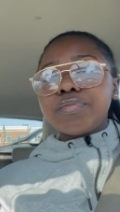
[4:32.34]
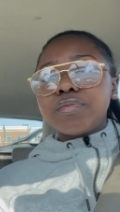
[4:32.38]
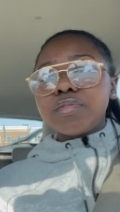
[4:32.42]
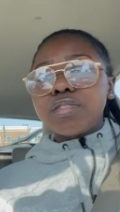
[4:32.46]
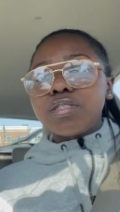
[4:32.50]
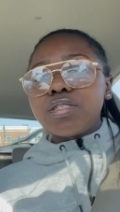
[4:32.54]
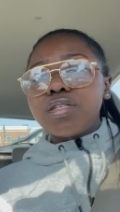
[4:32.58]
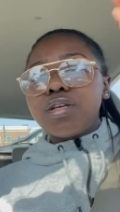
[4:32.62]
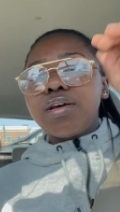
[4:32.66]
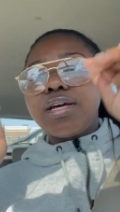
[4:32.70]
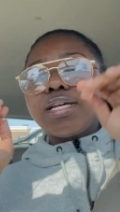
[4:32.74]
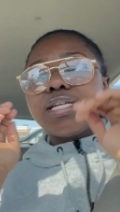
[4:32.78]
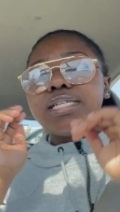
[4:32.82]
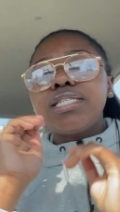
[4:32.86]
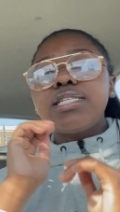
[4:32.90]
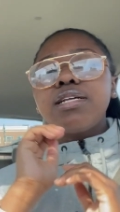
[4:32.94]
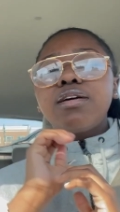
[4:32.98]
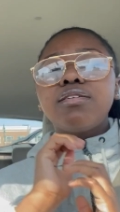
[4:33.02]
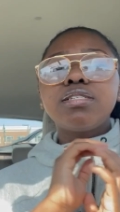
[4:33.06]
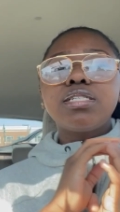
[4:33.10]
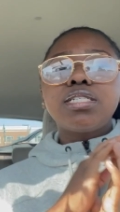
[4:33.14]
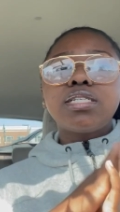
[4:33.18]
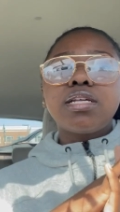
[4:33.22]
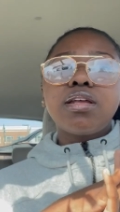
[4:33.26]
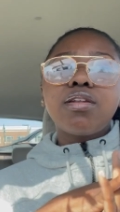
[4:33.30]
So it is
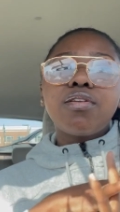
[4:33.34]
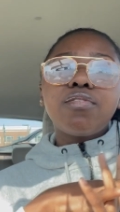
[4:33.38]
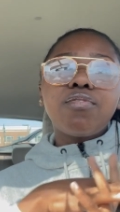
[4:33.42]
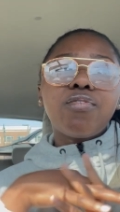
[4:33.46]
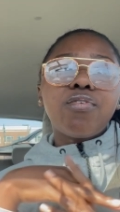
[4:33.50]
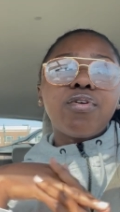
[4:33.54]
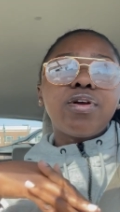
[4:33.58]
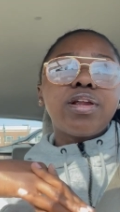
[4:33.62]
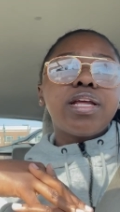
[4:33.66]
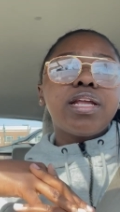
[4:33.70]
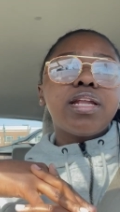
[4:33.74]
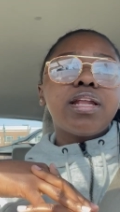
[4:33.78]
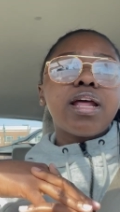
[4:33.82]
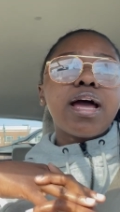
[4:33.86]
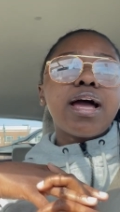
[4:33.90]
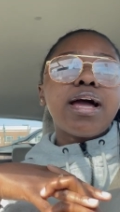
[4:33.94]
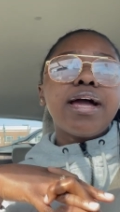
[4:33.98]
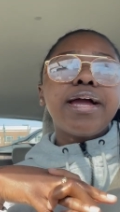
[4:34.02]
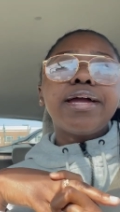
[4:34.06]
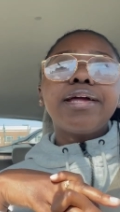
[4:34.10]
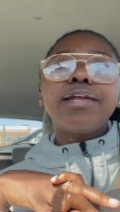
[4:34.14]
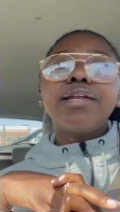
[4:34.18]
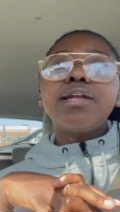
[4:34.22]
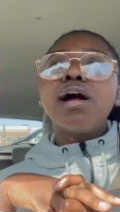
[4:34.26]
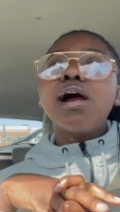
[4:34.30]
now
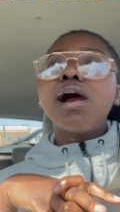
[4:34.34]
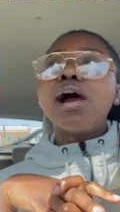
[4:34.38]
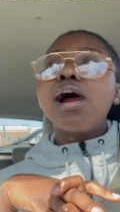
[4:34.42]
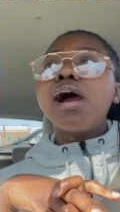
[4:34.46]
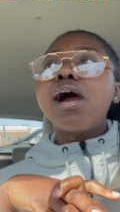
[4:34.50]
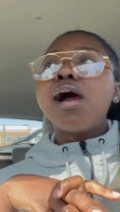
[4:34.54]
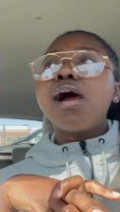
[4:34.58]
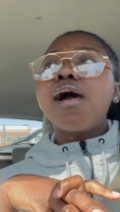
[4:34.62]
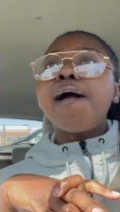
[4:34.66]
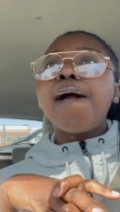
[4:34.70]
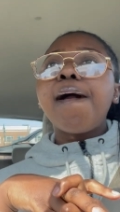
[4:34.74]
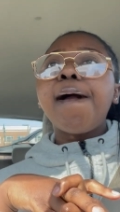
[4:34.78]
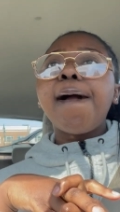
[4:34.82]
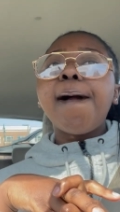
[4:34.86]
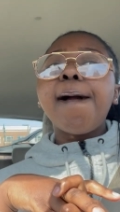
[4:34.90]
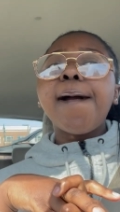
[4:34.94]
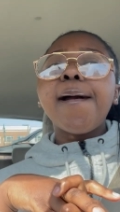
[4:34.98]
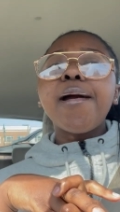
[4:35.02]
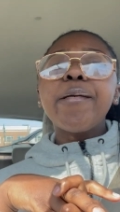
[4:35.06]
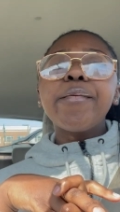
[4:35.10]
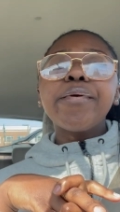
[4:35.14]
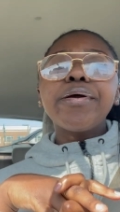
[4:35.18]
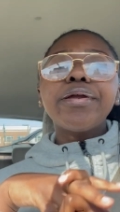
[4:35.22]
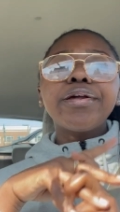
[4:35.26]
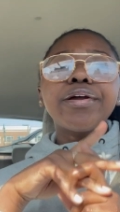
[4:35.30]
10:49.
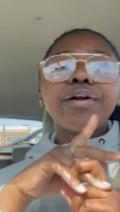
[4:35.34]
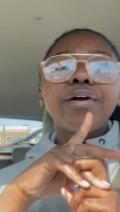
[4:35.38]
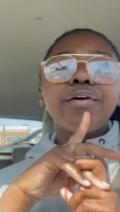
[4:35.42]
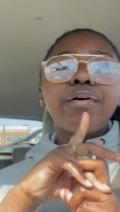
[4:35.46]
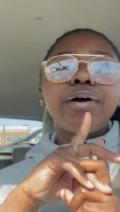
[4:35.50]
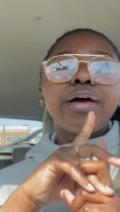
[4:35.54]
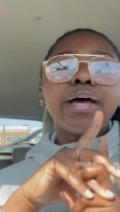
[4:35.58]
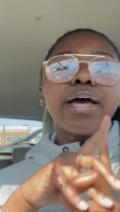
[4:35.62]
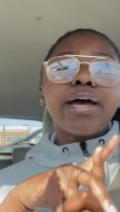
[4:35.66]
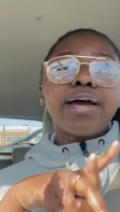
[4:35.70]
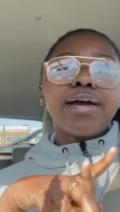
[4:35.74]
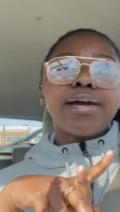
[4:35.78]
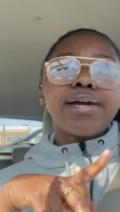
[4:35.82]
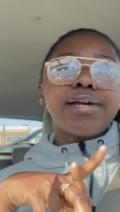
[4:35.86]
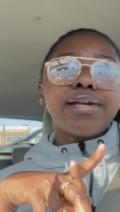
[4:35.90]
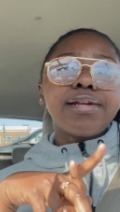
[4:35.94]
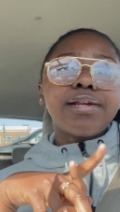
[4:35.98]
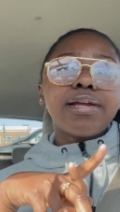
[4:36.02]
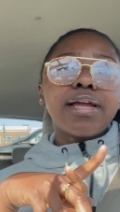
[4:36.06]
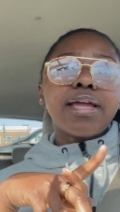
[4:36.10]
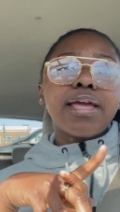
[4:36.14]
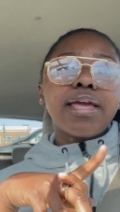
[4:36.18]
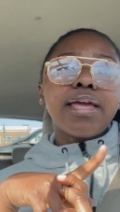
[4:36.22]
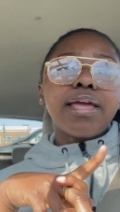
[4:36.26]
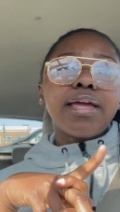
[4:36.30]
I'm gonna go ahead
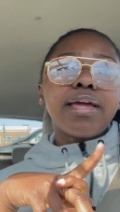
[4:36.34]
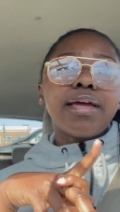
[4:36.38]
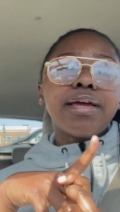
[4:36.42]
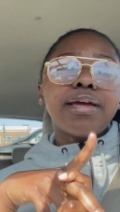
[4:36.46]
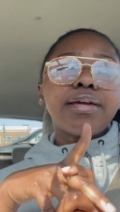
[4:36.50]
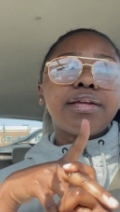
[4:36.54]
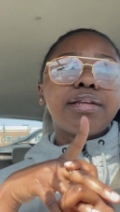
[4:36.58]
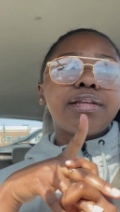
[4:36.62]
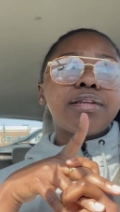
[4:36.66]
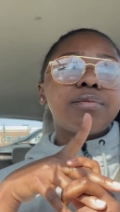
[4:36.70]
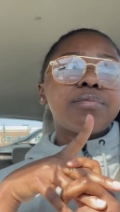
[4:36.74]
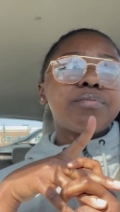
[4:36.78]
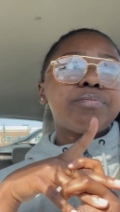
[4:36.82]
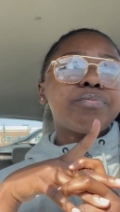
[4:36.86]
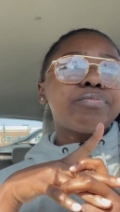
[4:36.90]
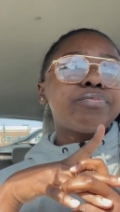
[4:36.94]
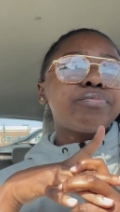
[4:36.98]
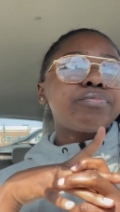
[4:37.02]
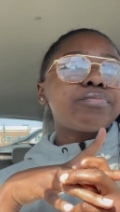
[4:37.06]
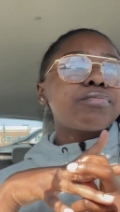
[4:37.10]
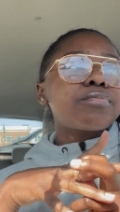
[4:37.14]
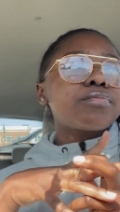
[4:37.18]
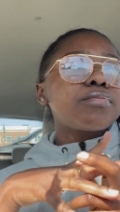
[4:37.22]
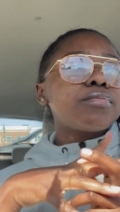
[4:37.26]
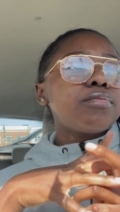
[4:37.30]
and
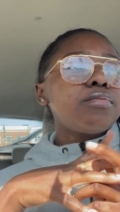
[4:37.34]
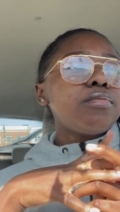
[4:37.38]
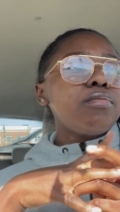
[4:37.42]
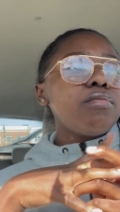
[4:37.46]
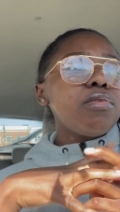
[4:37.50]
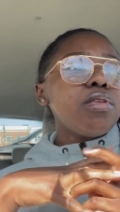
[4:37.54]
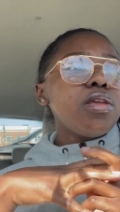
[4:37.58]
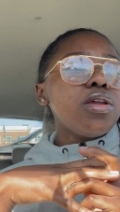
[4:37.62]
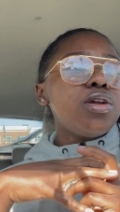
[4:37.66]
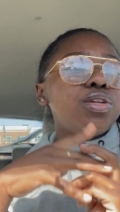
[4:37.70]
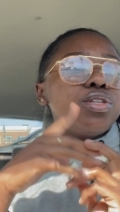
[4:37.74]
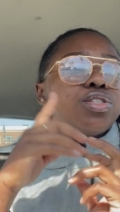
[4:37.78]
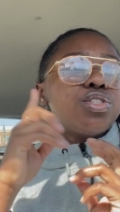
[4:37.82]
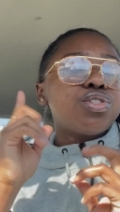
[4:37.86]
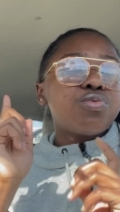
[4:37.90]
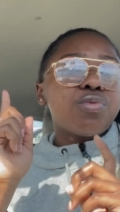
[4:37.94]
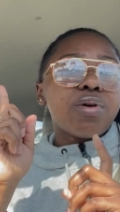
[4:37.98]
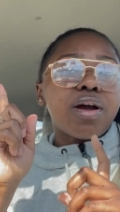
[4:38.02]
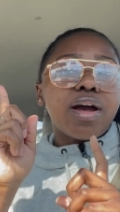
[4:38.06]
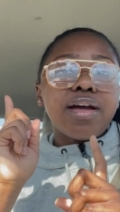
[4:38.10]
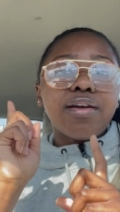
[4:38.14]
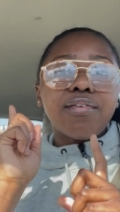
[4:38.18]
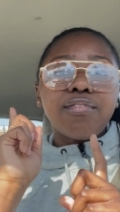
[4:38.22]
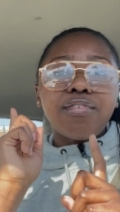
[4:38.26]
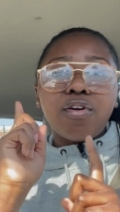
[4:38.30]

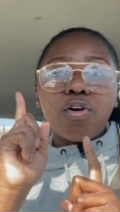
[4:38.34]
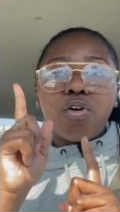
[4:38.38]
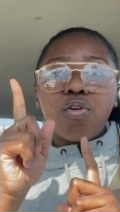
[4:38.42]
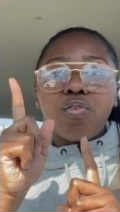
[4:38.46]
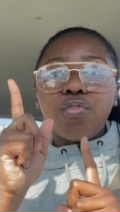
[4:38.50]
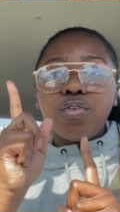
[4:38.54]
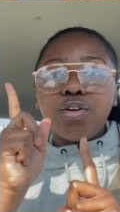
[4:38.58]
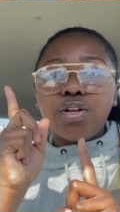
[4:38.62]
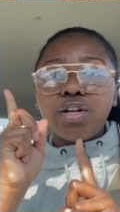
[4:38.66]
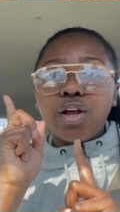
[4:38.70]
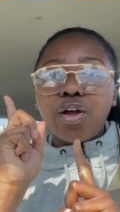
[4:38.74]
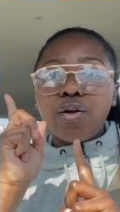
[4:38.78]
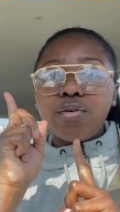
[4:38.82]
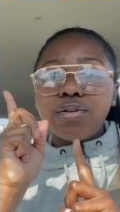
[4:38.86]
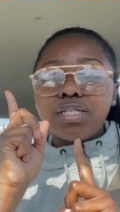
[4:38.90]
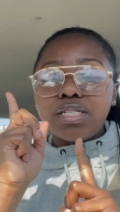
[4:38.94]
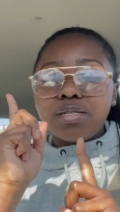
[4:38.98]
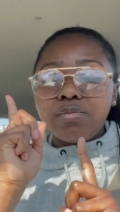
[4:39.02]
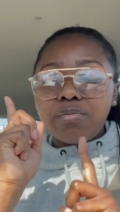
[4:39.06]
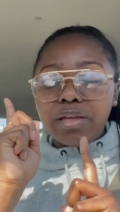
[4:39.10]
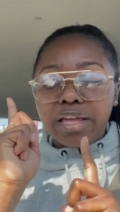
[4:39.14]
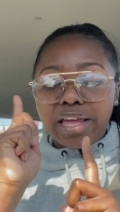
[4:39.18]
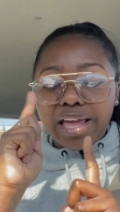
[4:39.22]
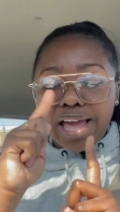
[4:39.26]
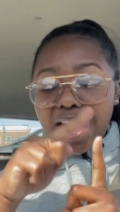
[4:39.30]
drive over to get
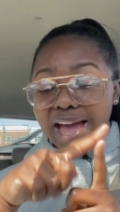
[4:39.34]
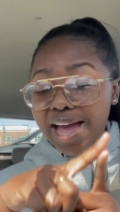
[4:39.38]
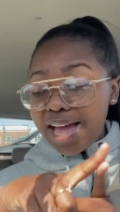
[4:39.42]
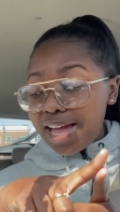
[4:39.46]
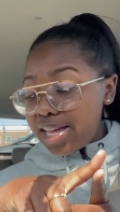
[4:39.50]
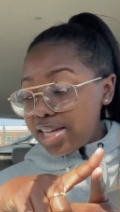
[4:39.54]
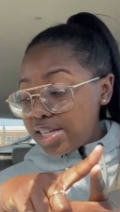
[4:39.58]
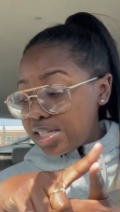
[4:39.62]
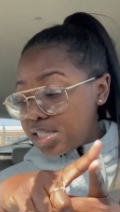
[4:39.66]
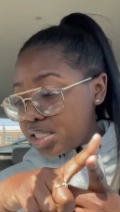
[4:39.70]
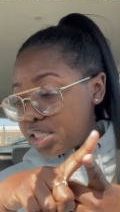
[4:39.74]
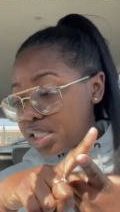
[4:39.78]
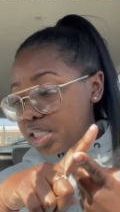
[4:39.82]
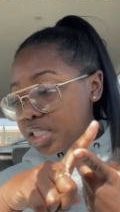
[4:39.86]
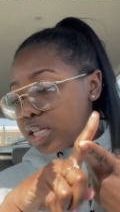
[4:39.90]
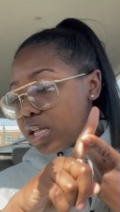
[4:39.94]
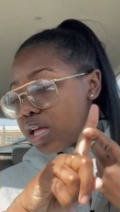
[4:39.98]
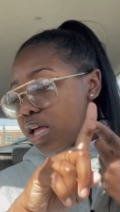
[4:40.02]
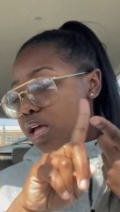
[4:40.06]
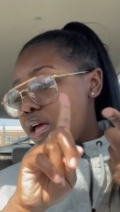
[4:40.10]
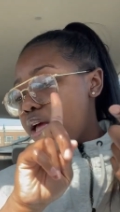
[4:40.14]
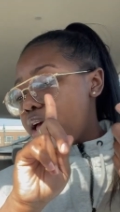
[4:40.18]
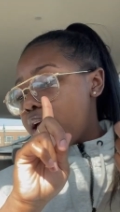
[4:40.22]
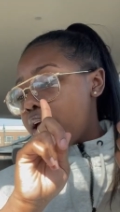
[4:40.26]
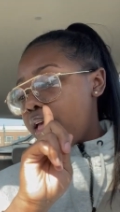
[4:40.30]
some gas.
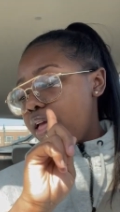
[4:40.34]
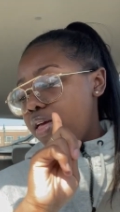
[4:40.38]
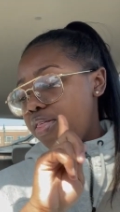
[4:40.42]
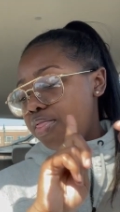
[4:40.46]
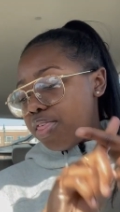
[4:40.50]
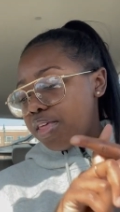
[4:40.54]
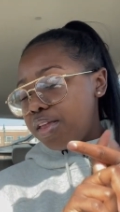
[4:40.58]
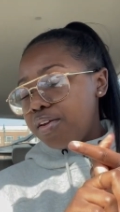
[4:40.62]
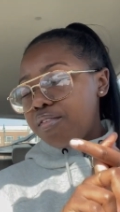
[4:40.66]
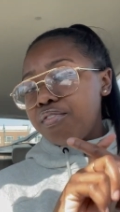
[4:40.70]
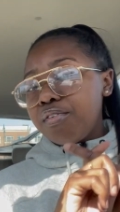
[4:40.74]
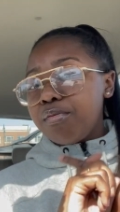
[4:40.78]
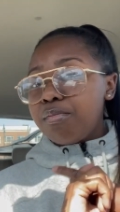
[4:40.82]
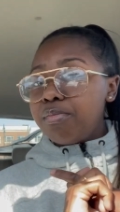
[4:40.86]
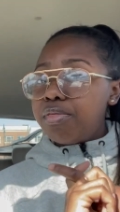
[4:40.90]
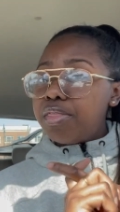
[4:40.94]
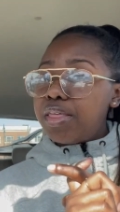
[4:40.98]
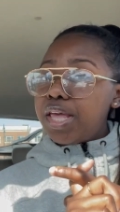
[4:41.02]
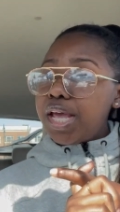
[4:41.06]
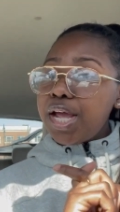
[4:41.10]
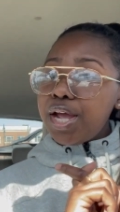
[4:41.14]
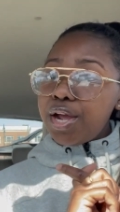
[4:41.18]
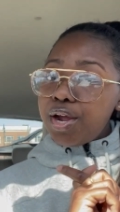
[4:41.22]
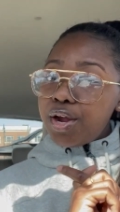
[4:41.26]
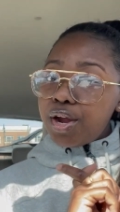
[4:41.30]
And then from
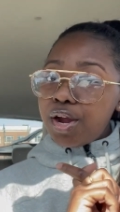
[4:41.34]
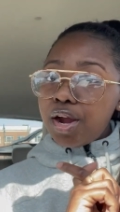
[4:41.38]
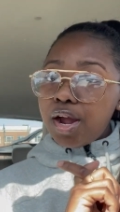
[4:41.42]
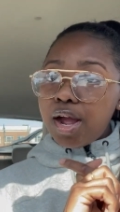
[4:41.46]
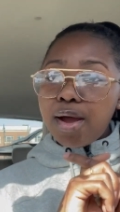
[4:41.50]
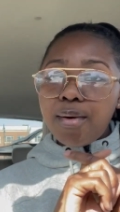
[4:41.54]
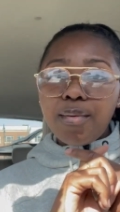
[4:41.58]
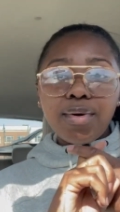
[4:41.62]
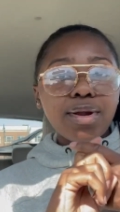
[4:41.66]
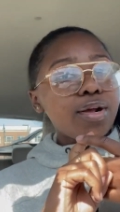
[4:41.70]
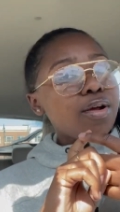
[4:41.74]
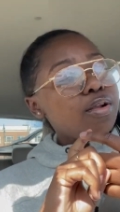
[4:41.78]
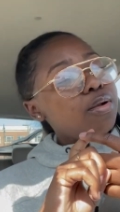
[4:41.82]
there, I wanna go